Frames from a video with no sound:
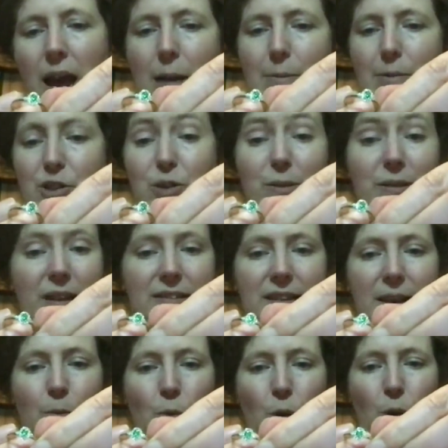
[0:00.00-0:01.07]
She was
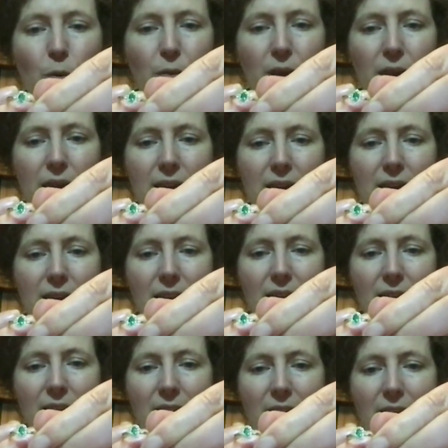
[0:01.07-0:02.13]
asking what the,
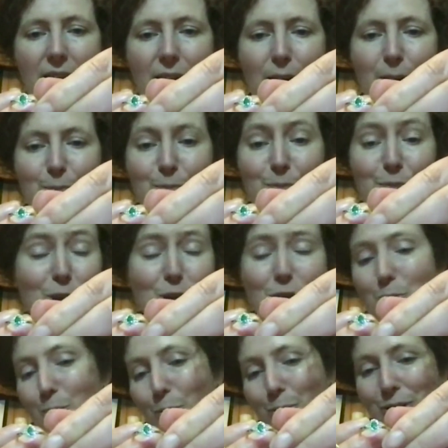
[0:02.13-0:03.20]

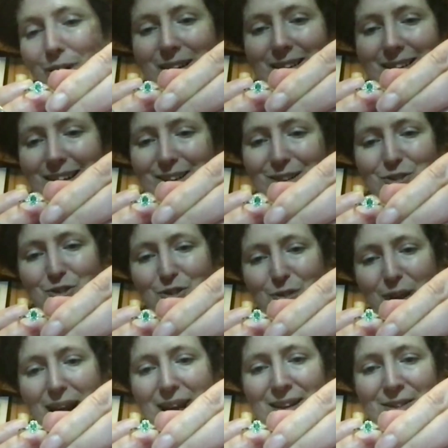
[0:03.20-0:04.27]
what the kind of
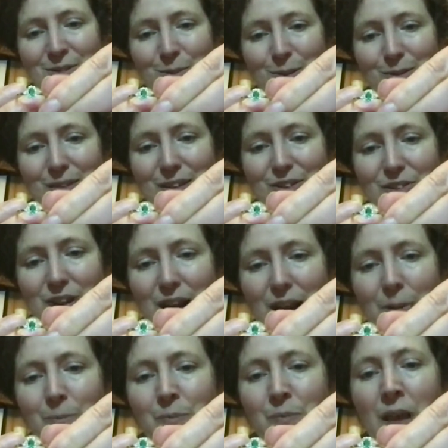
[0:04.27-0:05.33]
trend was this
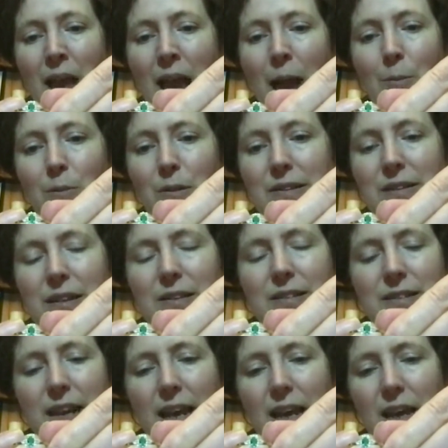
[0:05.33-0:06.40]
year. And we're still
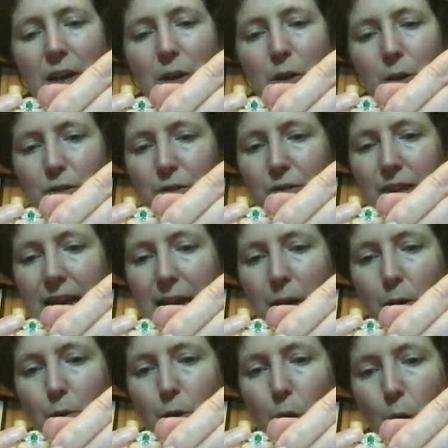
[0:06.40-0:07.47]
seeing a lot of
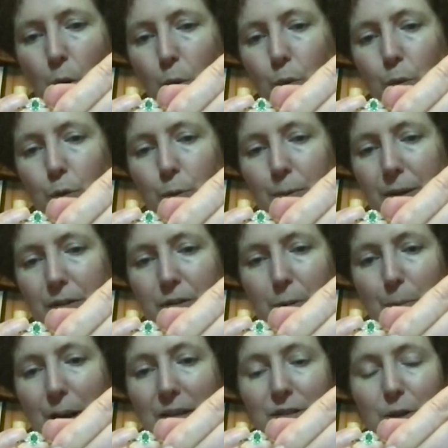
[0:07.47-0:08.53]
yellow gold because the
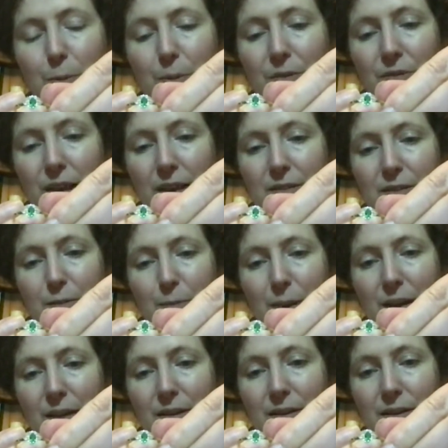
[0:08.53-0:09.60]
past couple of years have
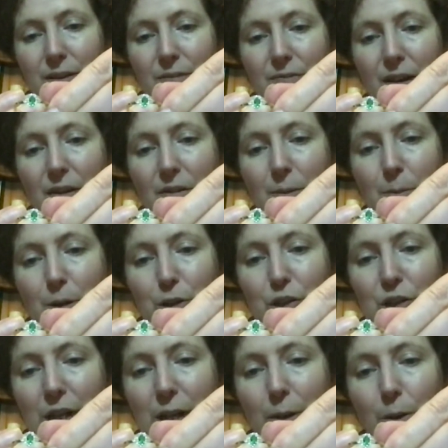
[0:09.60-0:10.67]
been very much
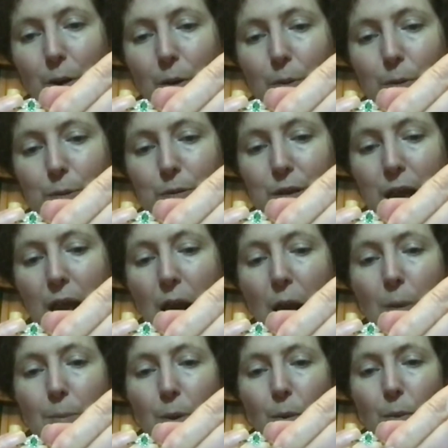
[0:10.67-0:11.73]
yellow gold.
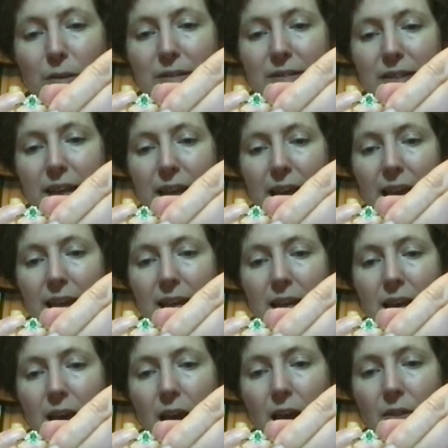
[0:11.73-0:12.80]
But we're
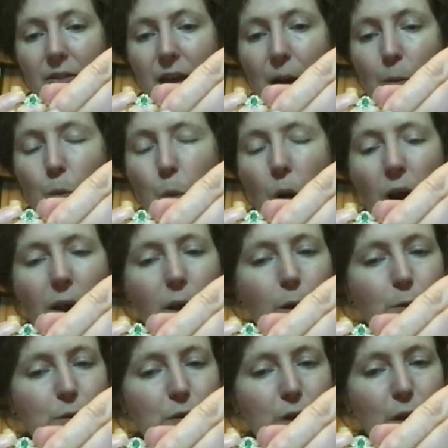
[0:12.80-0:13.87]
seeing that white
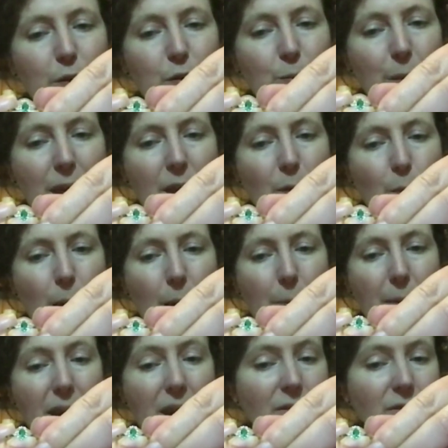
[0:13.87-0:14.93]
gold start to make a
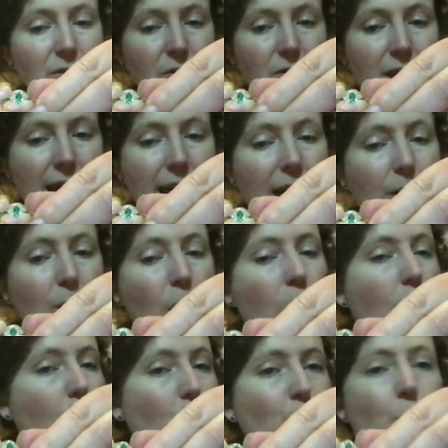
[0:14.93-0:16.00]
reappearance now.
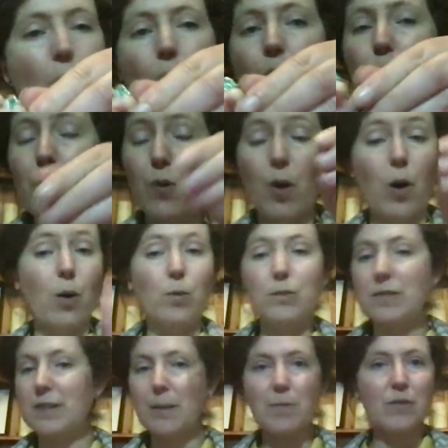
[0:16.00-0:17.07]
Rose gold
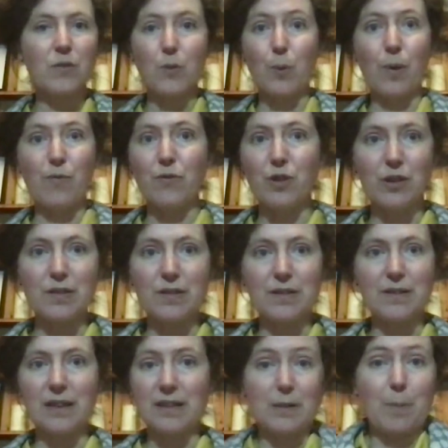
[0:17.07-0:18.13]
seems to have just
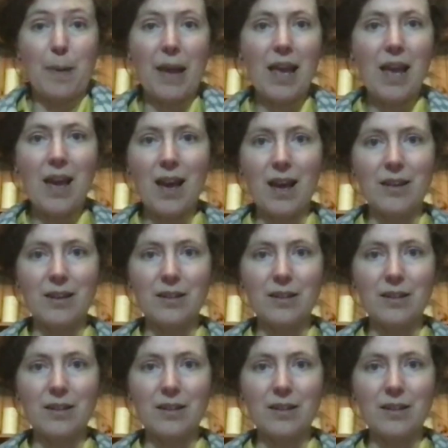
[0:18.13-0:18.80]
disappeared.